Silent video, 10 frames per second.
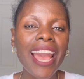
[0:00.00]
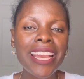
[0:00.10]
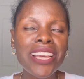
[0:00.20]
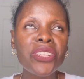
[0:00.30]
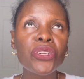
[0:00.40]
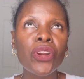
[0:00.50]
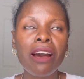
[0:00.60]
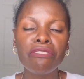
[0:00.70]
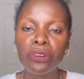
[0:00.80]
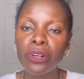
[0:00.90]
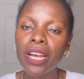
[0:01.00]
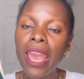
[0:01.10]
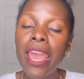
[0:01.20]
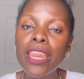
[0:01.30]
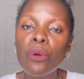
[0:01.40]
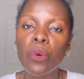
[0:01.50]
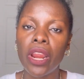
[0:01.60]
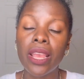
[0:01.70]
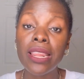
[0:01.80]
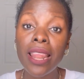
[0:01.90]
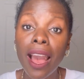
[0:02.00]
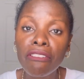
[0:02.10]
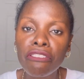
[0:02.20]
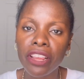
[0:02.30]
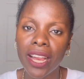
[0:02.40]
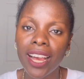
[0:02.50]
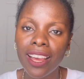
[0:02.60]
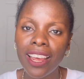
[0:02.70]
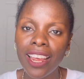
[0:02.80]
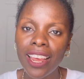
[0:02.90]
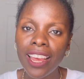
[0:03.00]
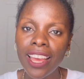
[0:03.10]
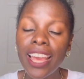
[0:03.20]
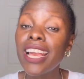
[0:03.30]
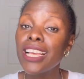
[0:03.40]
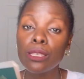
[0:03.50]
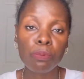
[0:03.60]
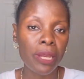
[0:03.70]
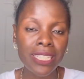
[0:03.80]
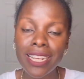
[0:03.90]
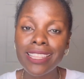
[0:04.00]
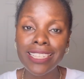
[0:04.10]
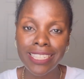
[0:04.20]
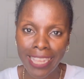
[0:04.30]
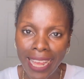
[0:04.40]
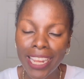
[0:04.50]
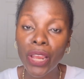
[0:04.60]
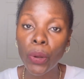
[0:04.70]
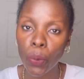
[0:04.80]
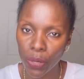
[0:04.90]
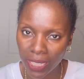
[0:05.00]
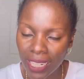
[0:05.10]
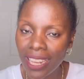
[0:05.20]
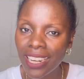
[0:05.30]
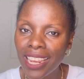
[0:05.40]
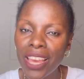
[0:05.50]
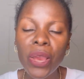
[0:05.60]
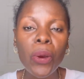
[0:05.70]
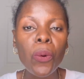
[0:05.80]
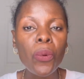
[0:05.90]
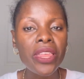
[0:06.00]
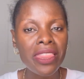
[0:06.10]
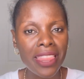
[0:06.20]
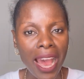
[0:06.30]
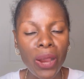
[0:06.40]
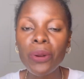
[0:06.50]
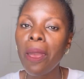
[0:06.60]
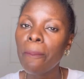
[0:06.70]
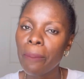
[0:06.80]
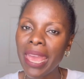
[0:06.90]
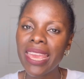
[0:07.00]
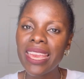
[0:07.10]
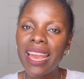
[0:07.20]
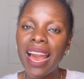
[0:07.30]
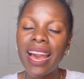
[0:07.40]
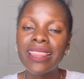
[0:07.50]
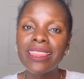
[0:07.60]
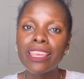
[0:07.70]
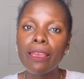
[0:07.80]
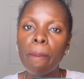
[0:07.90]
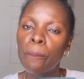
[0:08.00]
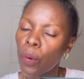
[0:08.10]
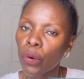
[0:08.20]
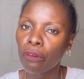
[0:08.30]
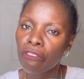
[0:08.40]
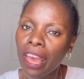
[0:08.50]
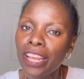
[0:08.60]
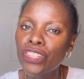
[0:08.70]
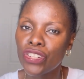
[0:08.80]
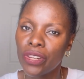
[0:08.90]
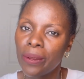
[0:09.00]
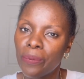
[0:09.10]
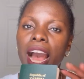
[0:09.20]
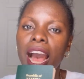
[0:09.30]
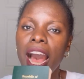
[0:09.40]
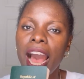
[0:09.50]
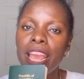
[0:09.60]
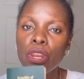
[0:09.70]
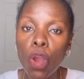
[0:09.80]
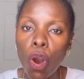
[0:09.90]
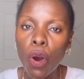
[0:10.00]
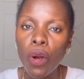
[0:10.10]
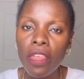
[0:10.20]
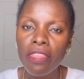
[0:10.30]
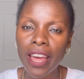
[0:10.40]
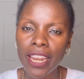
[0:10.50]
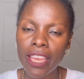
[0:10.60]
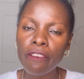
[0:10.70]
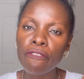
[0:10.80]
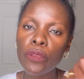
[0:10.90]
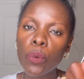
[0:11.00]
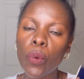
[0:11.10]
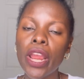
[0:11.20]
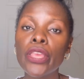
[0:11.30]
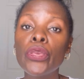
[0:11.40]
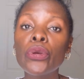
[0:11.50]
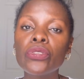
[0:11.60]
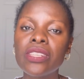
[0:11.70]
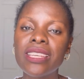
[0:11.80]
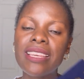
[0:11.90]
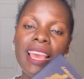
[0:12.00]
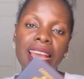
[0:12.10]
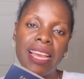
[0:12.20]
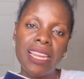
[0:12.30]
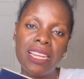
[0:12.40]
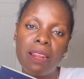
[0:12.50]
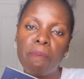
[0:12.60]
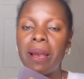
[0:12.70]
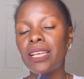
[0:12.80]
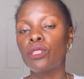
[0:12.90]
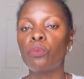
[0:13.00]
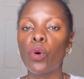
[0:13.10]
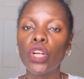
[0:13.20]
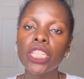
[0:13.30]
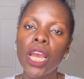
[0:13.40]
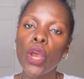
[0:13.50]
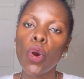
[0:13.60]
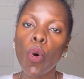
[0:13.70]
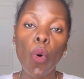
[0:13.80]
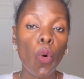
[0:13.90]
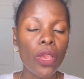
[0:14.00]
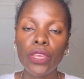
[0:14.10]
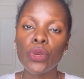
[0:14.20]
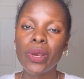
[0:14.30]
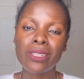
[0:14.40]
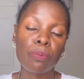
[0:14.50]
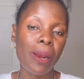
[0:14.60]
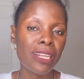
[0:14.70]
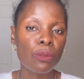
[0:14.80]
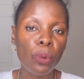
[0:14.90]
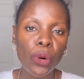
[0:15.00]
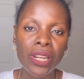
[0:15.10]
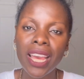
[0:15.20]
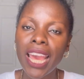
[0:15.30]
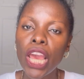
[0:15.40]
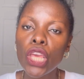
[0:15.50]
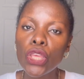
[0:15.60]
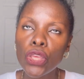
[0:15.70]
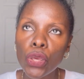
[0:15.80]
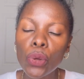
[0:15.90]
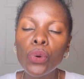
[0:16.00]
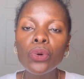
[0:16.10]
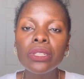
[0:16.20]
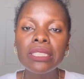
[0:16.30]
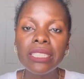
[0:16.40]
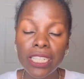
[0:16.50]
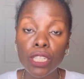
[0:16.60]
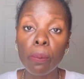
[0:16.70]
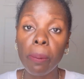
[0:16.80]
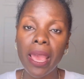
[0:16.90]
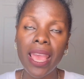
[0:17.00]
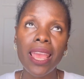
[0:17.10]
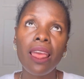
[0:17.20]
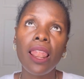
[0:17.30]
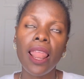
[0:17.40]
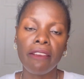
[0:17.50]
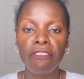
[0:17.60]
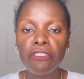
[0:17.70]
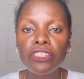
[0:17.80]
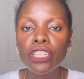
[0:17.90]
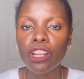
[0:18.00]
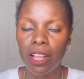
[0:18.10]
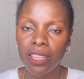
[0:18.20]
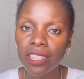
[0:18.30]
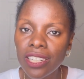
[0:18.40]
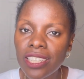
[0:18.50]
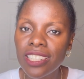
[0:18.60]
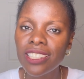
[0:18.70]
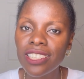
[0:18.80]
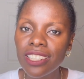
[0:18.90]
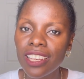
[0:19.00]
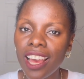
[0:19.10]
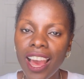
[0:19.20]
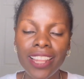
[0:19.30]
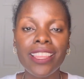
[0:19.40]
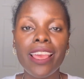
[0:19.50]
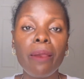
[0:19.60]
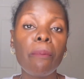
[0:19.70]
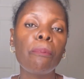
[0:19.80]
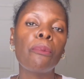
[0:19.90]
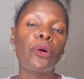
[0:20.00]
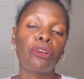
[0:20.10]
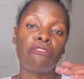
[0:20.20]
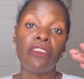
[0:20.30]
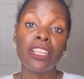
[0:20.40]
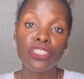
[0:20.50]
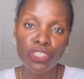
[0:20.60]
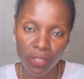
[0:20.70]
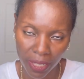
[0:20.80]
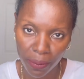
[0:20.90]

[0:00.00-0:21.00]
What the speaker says: can travel anywhere in Africa, especially the SADC region, without paying at the port of entry. I know that if you were using a Canadian passport or a US passport, you need to pay like $50 at the port of entry.